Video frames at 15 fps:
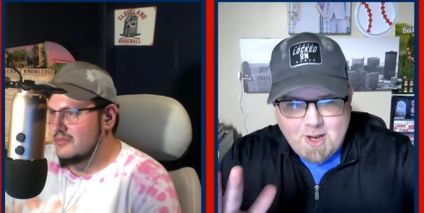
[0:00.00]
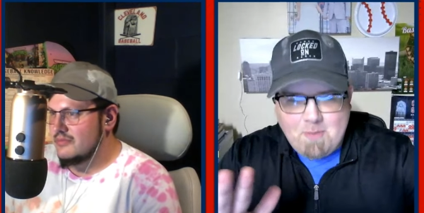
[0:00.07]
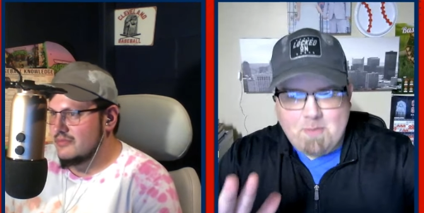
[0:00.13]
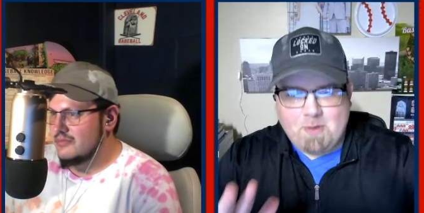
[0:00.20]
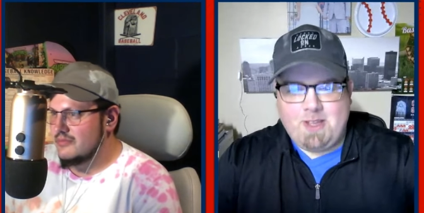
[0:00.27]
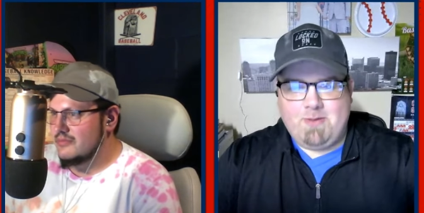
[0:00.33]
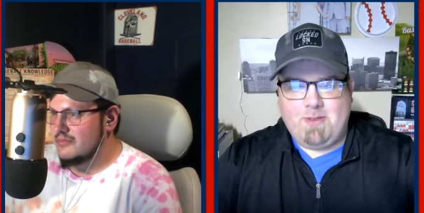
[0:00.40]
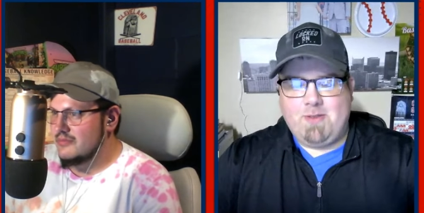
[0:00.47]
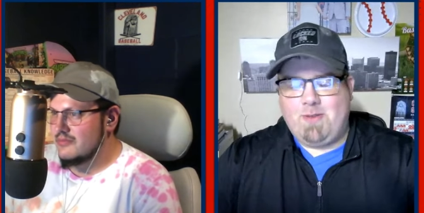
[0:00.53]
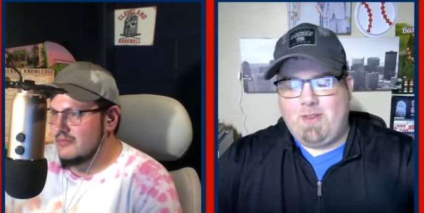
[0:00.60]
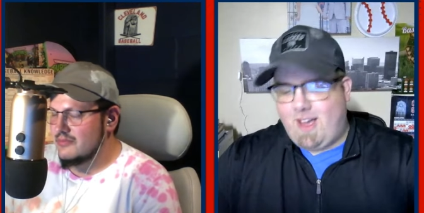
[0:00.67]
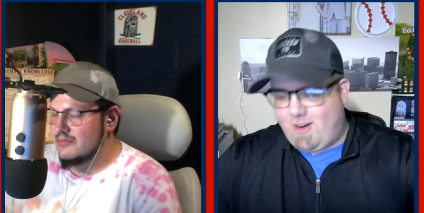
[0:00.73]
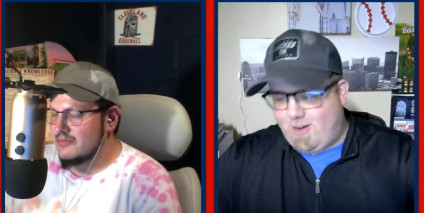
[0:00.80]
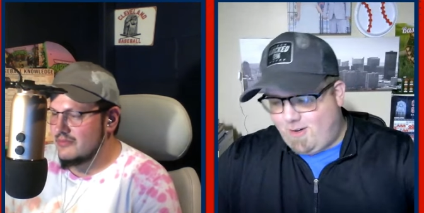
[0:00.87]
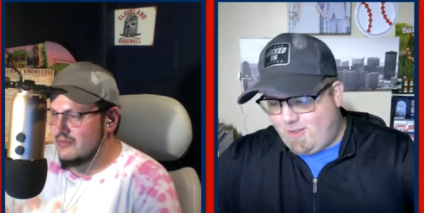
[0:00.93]
Speaker 1: do not believe in
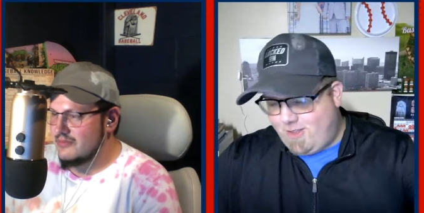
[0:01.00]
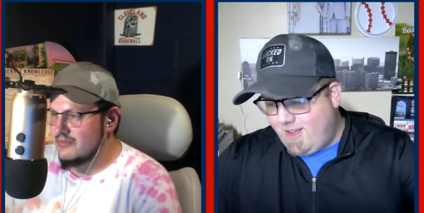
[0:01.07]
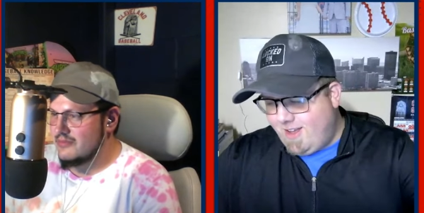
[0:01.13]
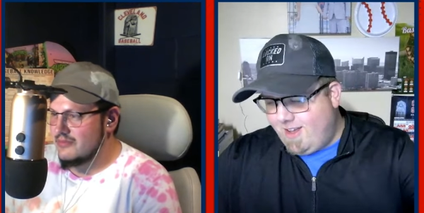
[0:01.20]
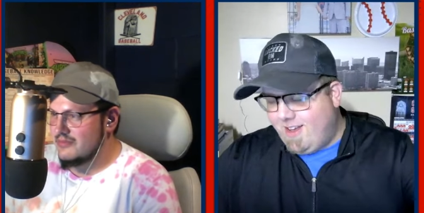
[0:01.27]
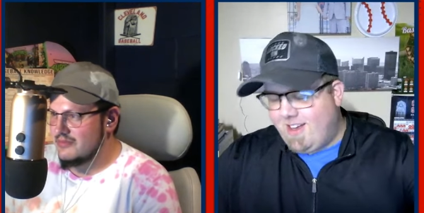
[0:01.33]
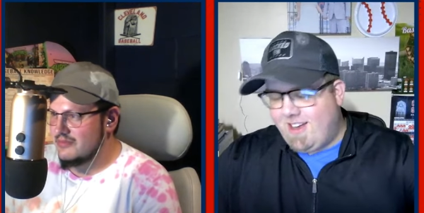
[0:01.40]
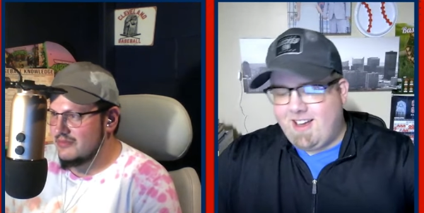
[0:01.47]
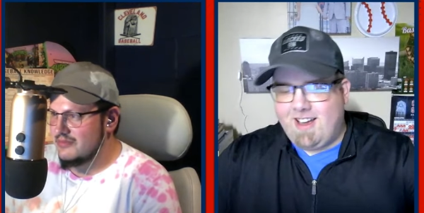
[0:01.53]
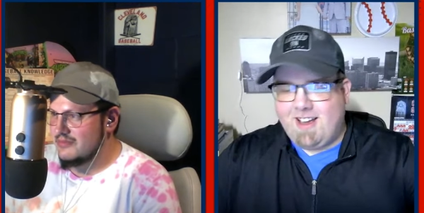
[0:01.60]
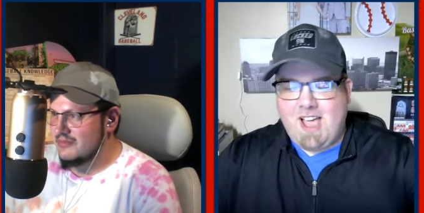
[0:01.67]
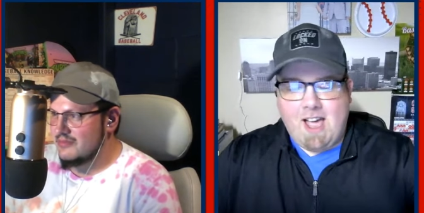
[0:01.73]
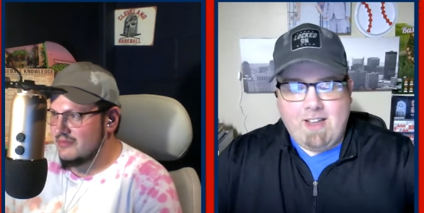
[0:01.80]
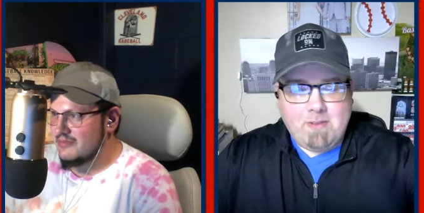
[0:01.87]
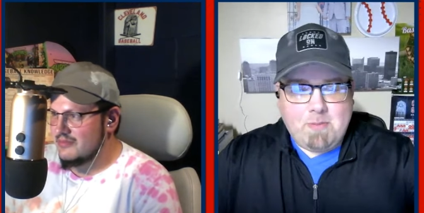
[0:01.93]
flat earth.
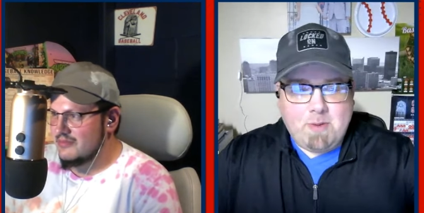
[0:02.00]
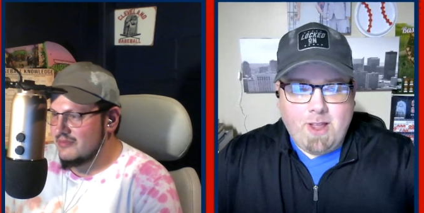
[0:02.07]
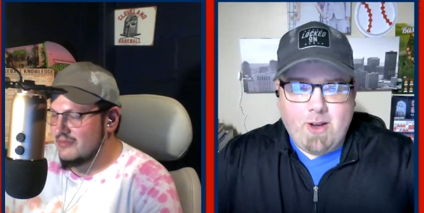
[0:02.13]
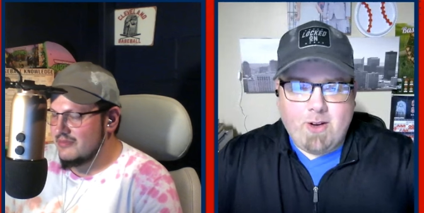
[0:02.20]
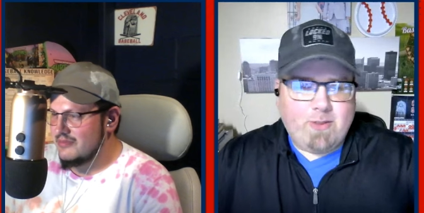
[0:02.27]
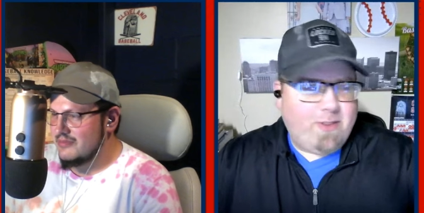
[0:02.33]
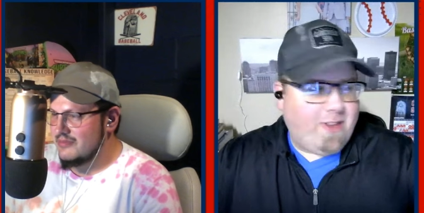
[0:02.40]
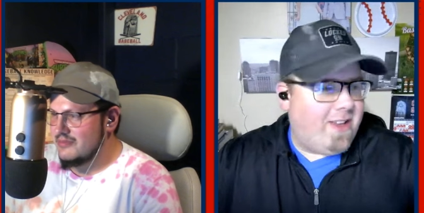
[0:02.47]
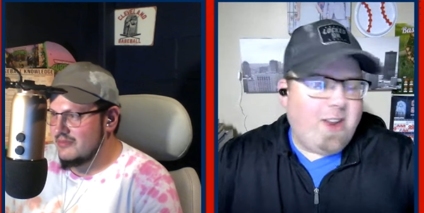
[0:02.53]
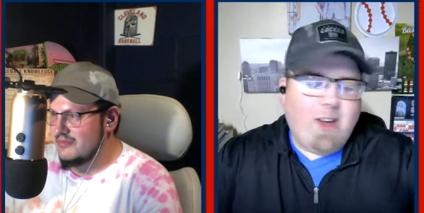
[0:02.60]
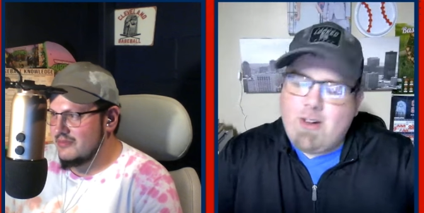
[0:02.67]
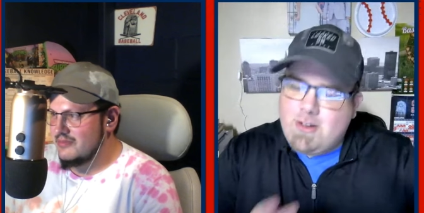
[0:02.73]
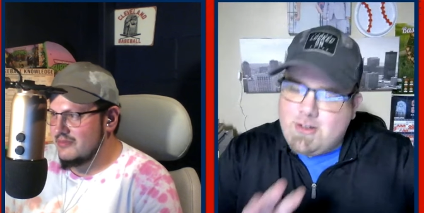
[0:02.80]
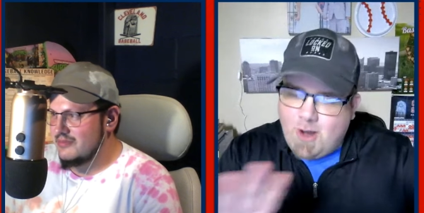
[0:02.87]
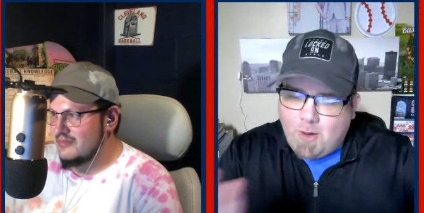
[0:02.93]
Uh, comment below if you
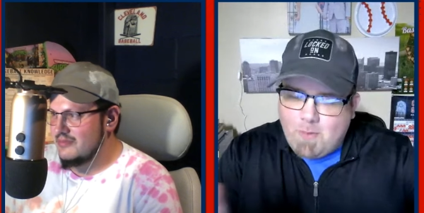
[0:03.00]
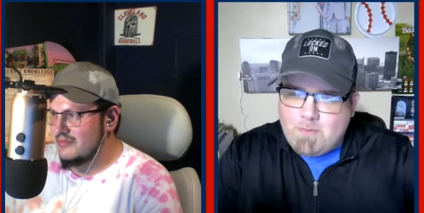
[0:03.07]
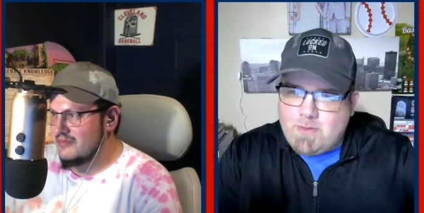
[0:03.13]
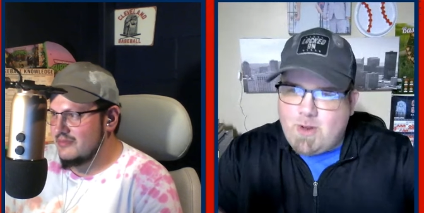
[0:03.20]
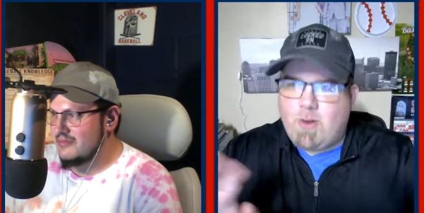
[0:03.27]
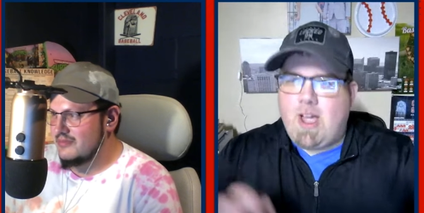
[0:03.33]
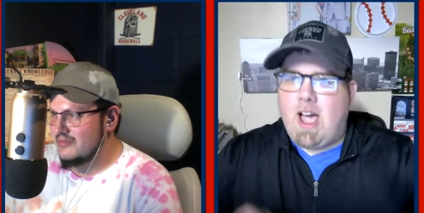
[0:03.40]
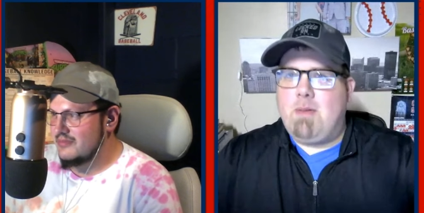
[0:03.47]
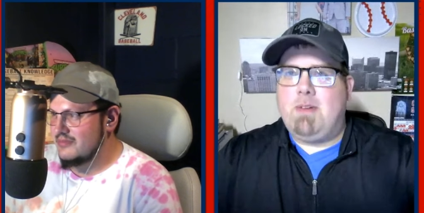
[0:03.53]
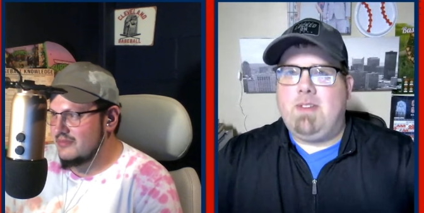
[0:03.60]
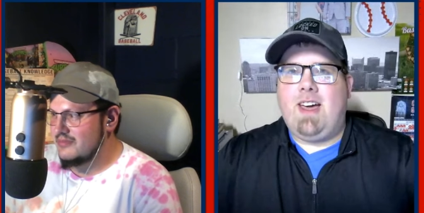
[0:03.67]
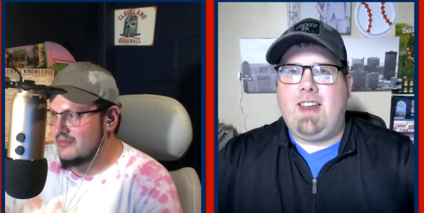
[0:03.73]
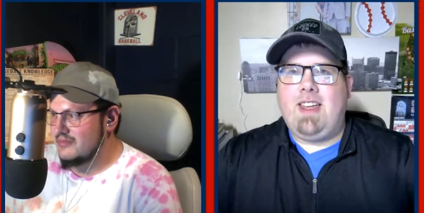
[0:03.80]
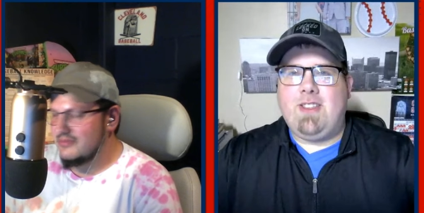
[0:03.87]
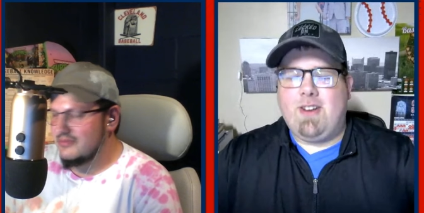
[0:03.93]
no, no, don't
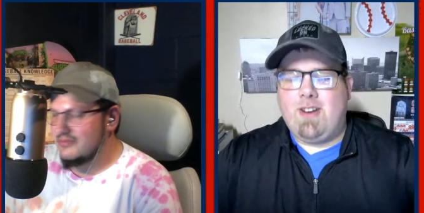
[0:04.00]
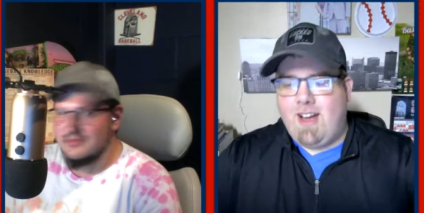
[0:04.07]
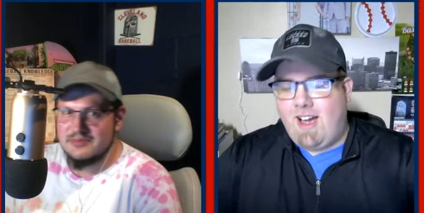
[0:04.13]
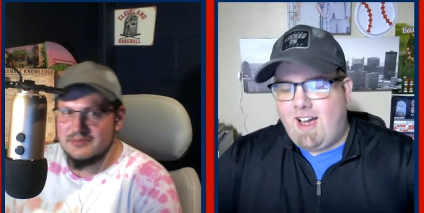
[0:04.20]
comment that either.